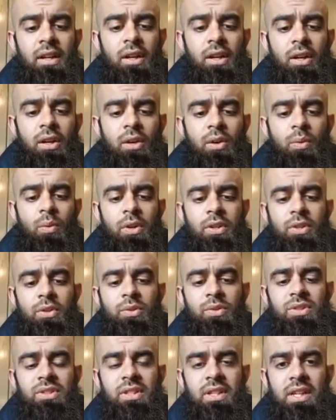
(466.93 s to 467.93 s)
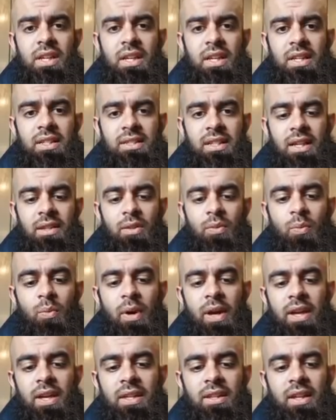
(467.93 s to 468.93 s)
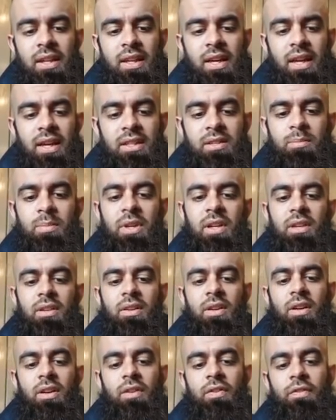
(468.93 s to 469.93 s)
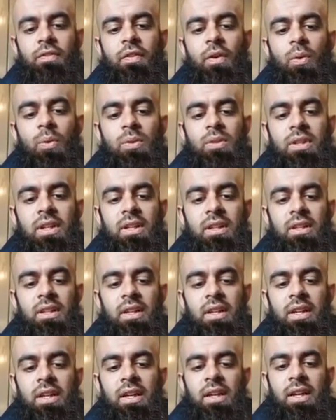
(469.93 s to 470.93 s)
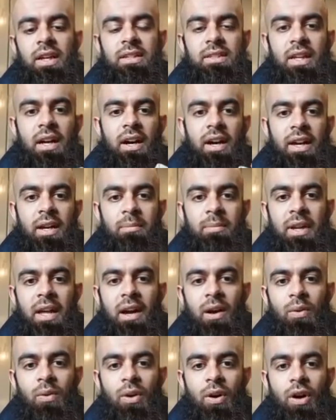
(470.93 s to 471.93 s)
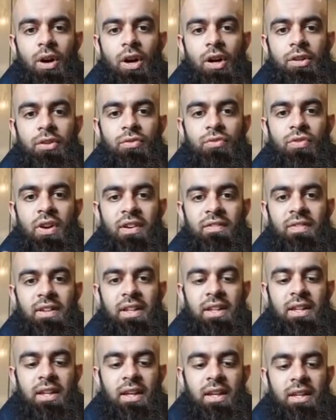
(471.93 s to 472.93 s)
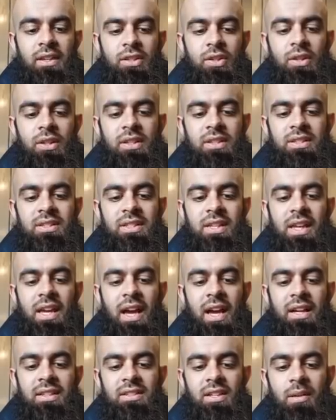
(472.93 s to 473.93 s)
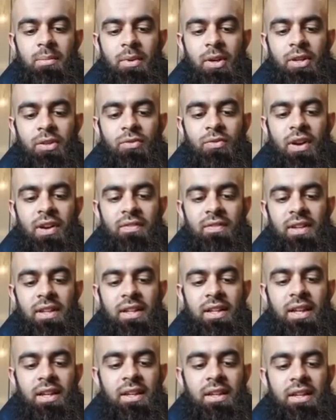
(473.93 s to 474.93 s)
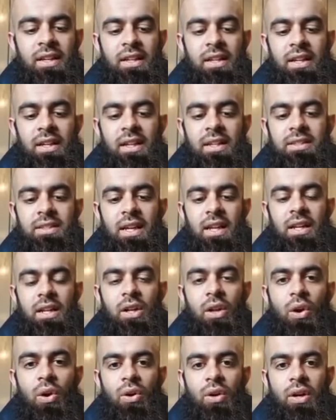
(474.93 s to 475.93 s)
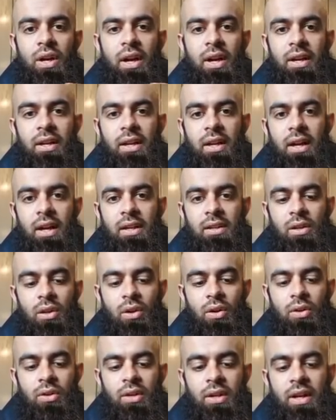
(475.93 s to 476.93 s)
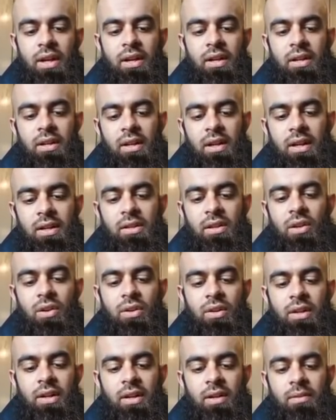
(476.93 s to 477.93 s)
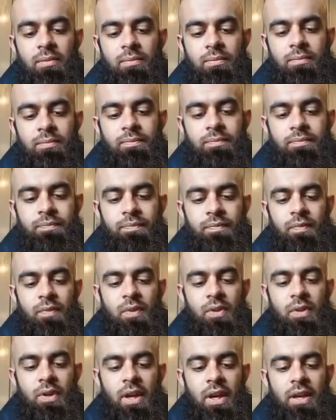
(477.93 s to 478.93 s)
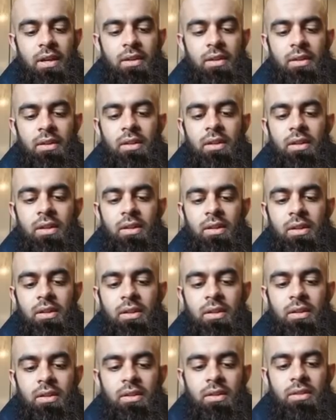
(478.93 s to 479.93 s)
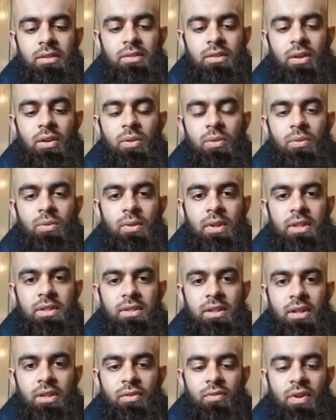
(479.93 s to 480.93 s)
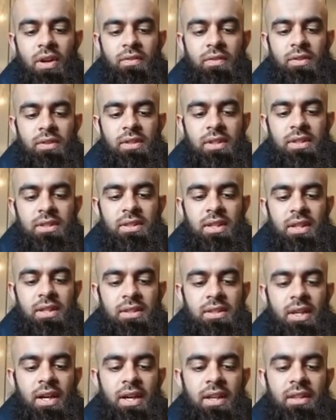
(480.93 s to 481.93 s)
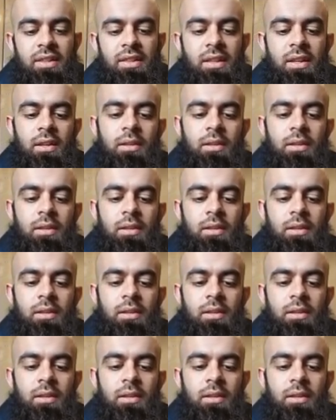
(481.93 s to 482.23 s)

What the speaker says: what you see is that the way that it has been folded is that I am now unraveling it. And you can see as I'm unraveling it, it's getting longer and longer and longer. Okay? So, let's unravel this entire thing.